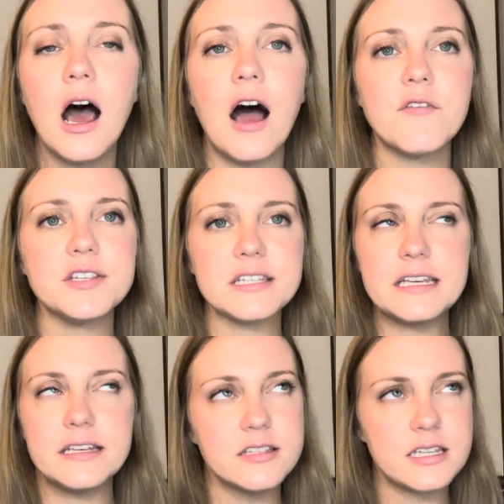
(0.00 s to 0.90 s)
Obviously,
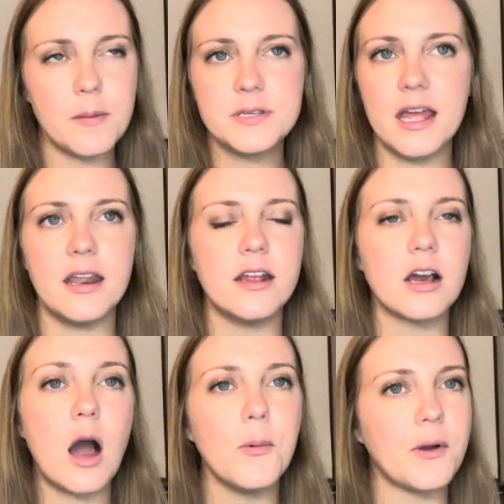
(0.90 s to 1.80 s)
he's stepped in a
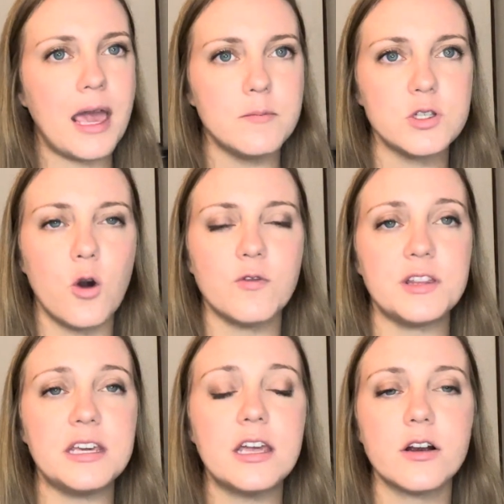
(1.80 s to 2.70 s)
couple games over
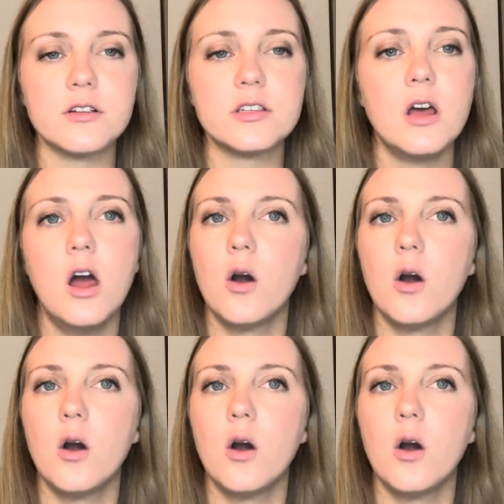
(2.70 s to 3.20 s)
the years